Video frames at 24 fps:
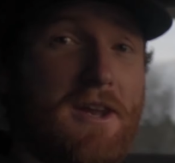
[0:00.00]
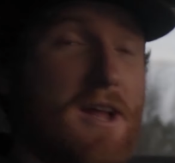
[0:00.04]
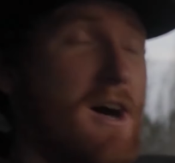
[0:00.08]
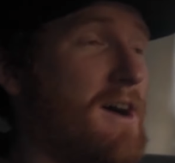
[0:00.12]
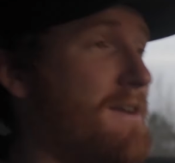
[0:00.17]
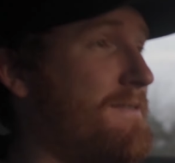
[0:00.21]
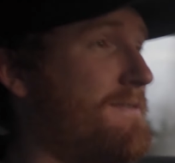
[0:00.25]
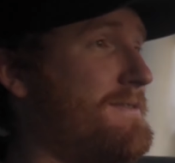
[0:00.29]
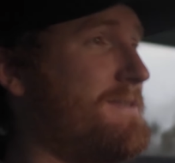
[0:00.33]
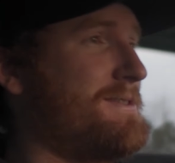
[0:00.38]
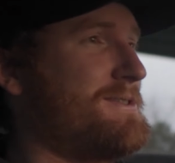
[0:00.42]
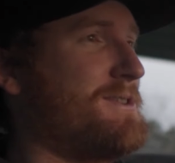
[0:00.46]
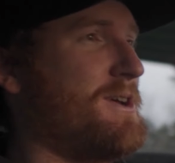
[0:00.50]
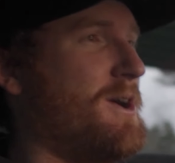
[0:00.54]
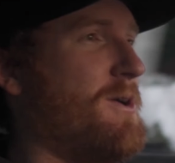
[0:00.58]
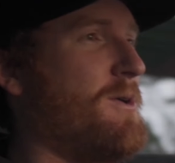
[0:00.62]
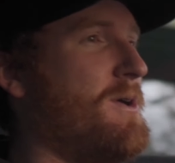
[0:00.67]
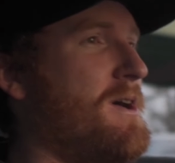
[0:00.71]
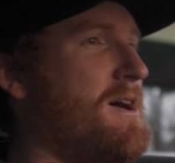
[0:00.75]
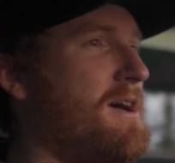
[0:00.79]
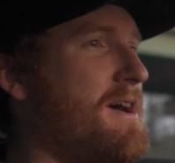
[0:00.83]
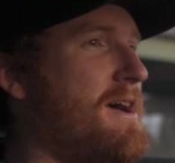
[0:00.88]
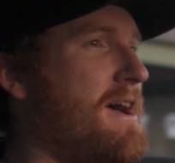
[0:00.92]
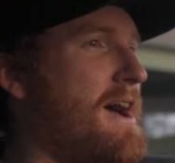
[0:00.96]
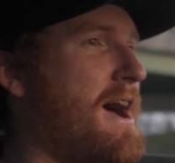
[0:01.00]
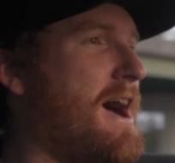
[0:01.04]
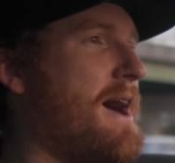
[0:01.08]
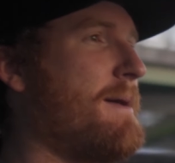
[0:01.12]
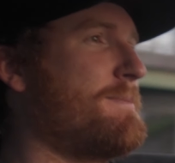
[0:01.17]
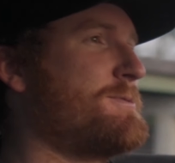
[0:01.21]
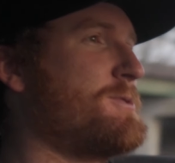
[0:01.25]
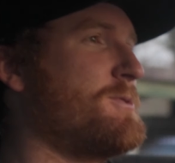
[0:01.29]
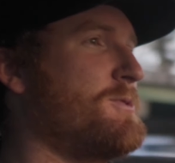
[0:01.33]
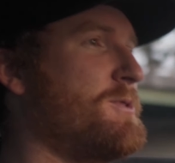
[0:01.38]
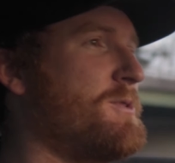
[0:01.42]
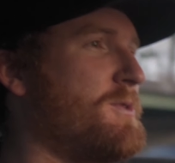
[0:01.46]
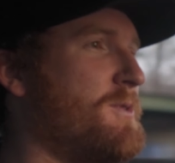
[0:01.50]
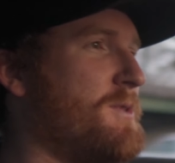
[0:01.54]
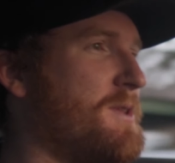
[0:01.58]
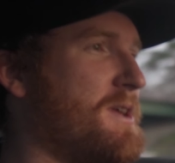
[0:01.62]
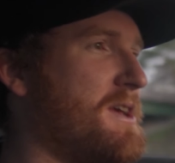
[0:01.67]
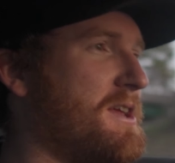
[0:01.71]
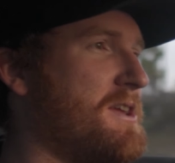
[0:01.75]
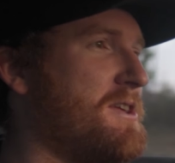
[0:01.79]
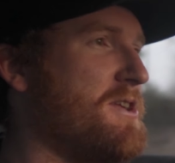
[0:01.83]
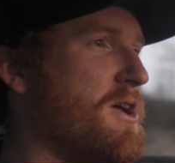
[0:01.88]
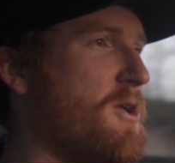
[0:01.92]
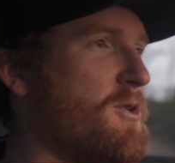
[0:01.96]
enough. So
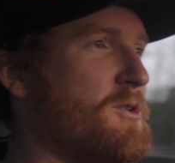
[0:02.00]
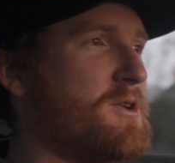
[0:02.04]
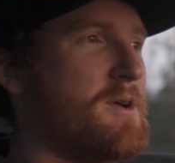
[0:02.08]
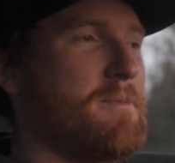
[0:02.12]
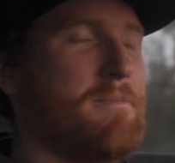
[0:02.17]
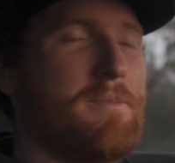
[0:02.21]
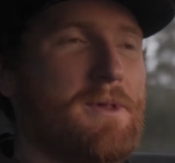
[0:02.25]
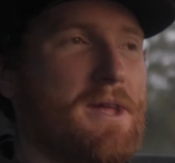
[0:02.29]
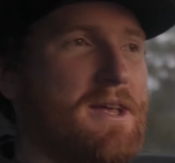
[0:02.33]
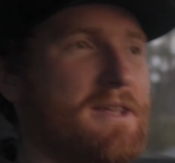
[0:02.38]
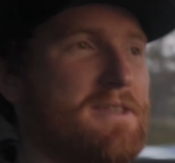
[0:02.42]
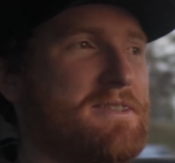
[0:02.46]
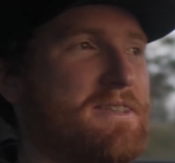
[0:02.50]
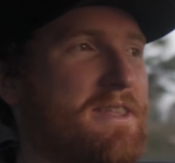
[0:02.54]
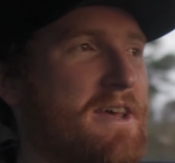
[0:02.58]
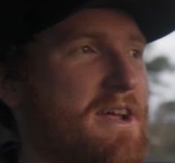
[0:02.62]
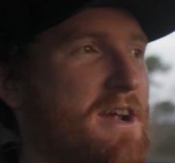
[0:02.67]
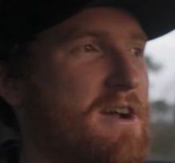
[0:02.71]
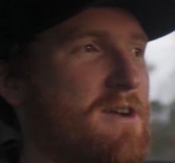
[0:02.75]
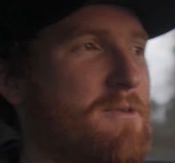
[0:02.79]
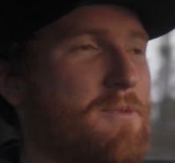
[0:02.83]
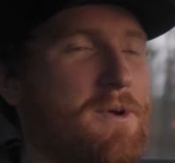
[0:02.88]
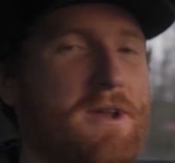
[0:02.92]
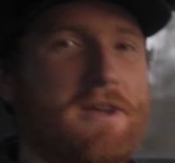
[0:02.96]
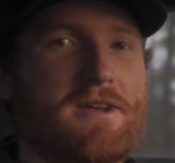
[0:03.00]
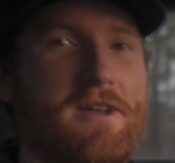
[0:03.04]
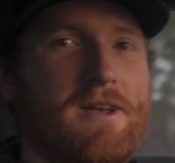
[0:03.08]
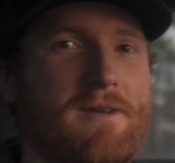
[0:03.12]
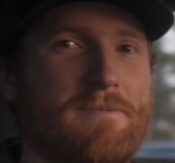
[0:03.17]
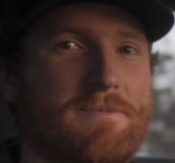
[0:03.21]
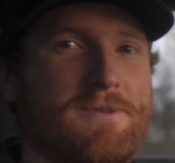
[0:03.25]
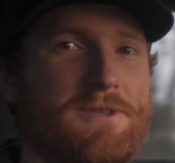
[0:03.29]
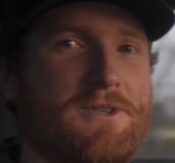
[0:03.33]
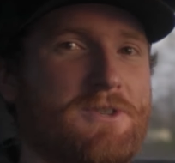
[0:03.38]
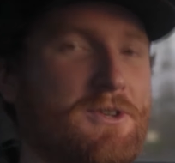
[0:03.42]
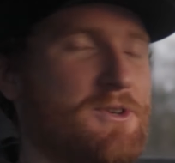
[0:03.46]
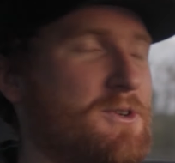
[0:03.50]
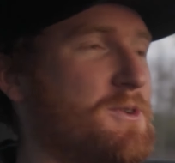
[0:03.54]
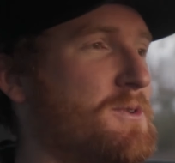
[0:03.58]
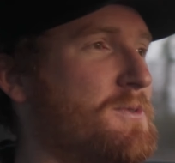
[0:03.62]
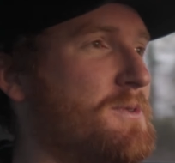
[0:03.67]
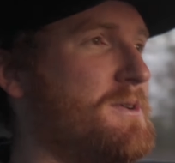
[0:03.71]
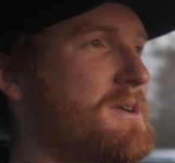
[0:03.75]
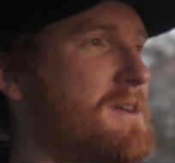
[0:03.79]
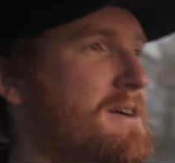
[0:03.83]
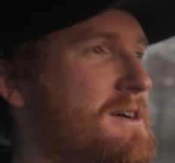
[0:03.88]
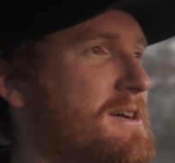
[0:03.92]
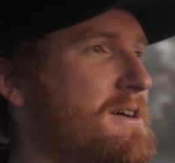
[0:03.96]
absolutely no complaints there when it comes
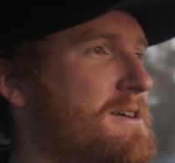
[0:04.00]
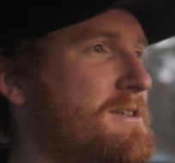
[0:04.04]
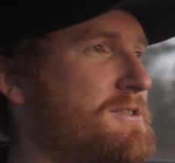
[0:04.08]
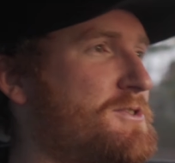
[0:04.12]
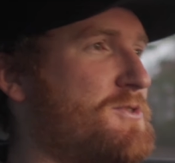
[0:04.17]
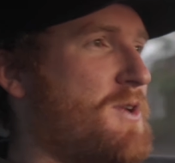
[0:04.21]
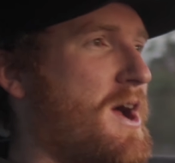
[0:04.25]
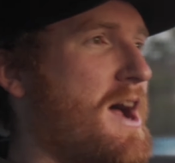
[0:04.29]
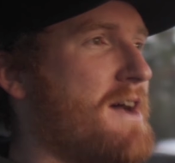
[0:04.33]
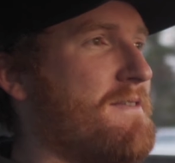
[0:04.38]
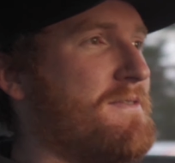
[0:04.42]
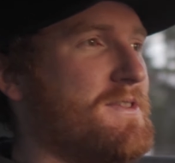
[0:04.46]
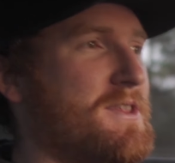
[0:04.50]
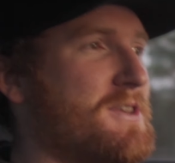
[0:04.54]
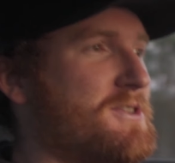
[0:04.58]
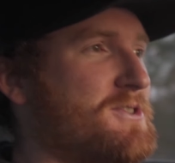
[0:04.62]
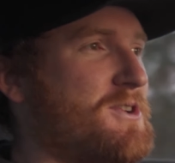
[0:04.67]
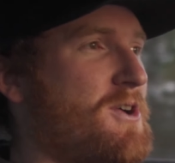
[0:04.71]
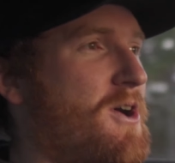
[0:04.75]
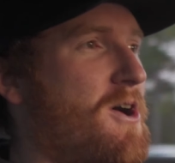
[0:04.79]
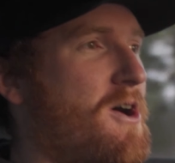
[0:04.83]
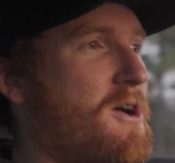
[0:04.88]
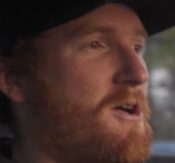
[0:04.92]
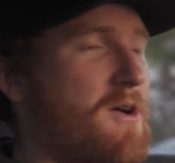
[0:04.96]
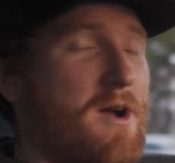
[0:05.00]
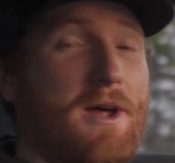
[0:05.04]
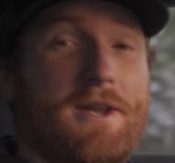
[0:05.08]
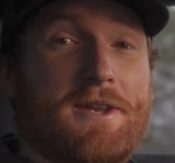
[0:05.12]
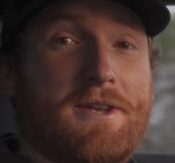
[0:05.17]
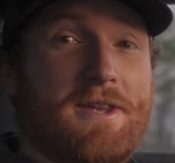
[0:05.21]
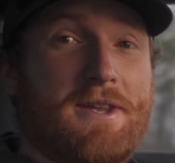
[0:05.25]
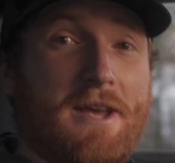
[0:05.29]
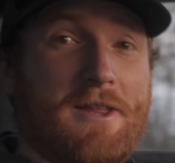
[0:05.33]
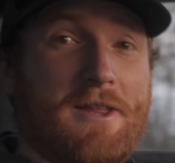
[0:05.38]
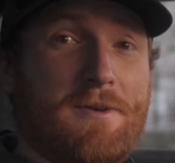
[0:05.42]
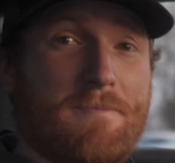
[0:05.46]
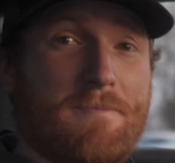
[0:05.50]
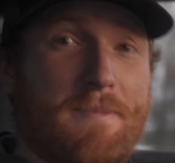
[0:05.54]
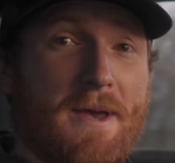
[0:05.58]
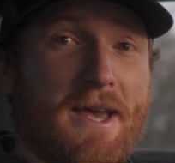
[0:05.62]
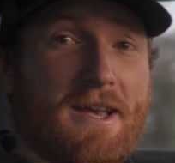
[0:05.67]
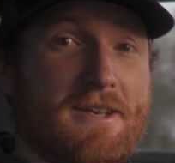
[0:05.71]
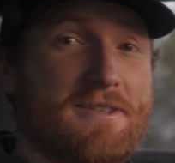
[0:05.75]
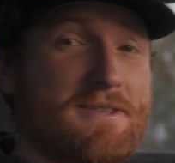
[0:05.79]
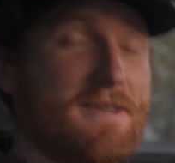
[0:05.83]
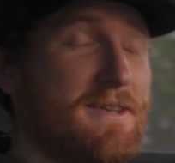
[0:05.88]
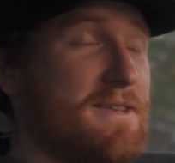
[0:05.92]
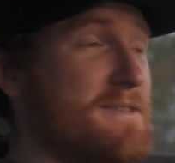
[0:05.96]
to driving this car on a daily
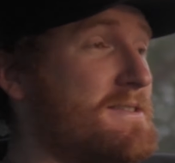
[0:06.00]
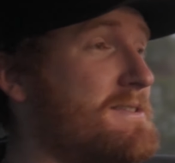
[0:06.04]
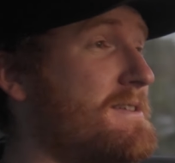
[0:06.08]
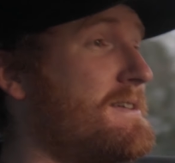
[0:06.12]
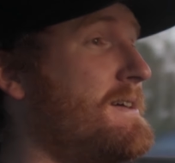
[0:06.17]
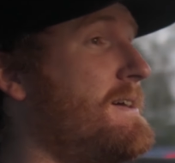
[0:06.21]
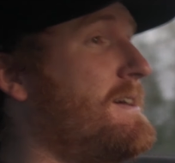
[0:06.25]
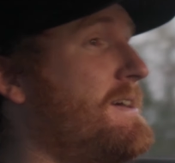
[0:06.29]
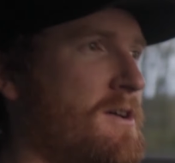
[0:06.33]
basis.